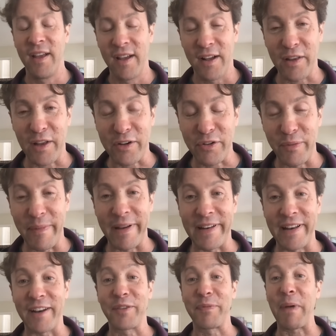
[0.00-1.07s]

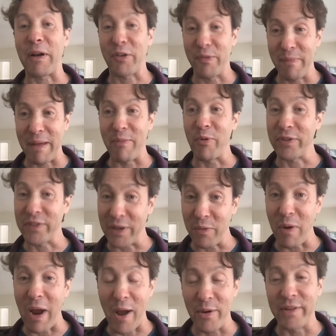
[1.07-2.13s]
electromagnetic spectrum, maybe we'll say,
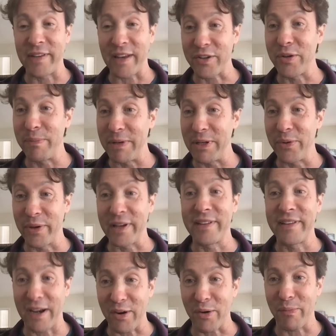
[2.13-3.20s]
wow, it's actually been doing a
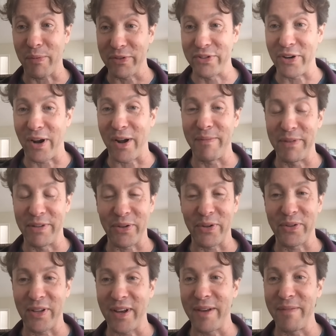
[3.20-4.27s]
terrible job this
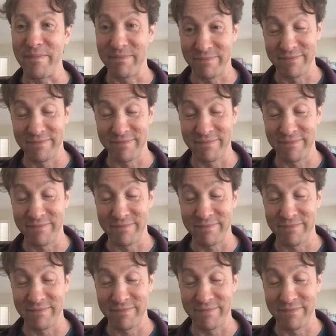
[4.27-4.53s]
whole time.